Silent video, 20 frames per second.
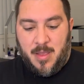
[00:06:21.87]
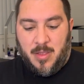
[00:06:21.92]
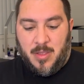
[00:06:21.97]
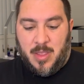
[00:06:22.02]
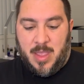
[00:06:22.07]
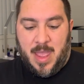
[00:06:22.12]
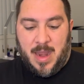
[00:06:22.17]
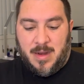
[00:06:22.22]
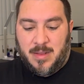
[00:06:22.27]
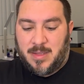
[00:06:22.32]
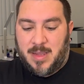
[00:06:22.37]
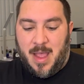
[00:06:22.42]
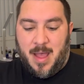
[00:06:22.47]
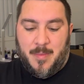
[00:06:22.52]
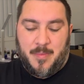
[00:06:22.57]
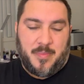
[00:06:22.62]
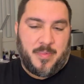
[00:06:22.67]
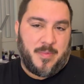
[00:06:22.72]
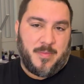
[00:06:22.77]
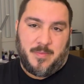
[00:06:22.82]
get
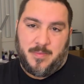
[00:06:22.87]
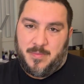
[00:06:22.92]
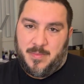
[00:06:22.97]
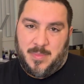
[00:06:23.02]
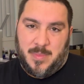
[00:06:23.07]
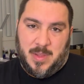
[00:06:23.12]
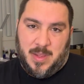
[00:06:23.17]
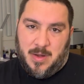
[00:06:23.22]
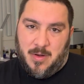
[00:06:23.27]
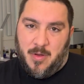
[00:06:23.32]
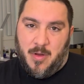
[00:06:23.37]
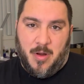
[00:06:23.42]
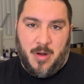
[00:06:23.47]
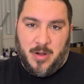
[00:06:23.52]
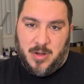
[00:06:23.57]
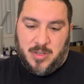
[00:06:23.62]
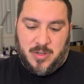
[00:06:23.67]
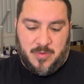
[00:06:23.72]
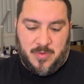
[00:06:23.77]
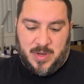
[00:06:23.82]
atop
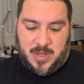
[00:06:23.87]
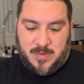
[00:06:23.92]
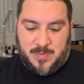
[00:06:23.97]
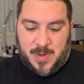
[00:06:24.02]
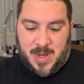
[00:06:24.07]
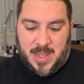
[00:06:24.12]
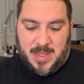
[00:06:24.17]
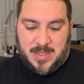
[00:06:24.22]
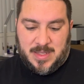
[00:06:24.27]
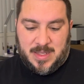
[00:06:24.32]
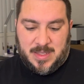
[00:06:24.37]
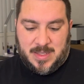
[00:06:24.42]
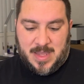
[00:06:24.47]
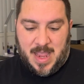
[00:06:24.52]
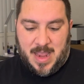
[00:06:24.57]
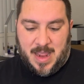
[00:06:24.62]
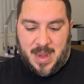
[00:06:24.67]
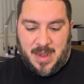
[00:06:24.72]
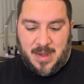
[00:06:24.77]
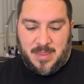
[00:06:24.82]
hard to reach places,
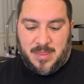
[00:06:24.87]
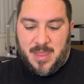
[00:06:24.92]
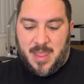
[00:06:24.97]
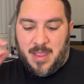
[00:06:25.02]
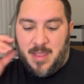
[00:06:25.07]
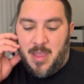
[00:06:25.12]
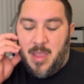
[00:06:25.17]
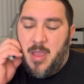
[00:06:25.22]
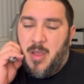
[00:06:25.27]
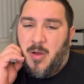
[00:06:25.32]
that kind of thing,